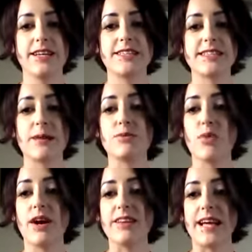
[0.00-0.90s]
Slept
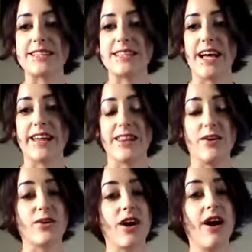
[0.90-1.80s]
well last night
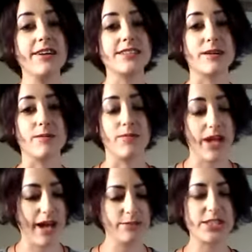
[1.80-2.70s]
though. Awesome.
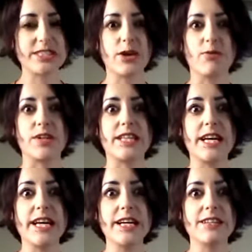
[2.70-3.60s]
Yeah, I'm just so
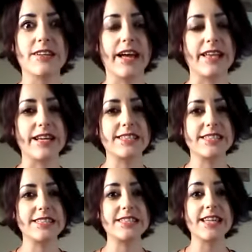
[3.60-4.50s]
fatigued lately. It's
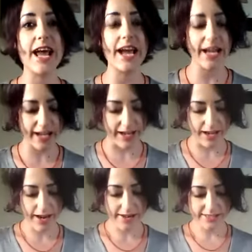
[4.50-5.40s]

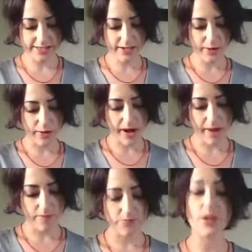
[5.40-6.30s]
insane. So,
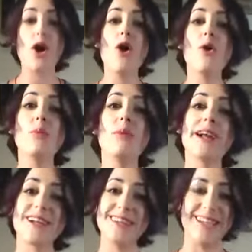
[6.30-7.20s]
oh
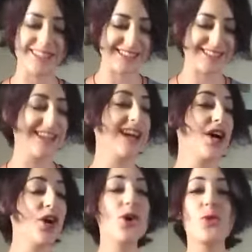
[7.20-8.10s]
my goodness.
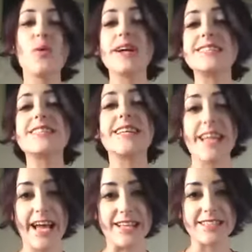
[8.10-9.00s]
Who wants to
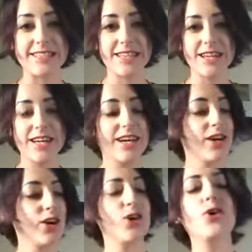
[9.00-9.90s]
guess?
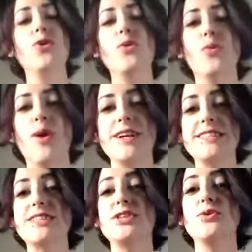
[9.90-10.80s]
Who
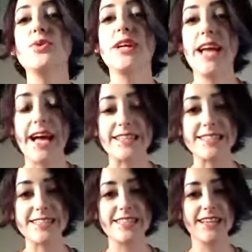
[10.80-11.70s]
wants to
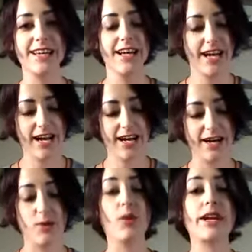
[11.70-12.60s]
guess
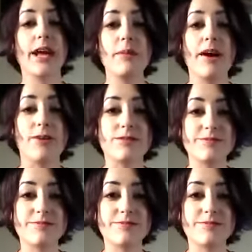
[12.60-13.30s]
what came out?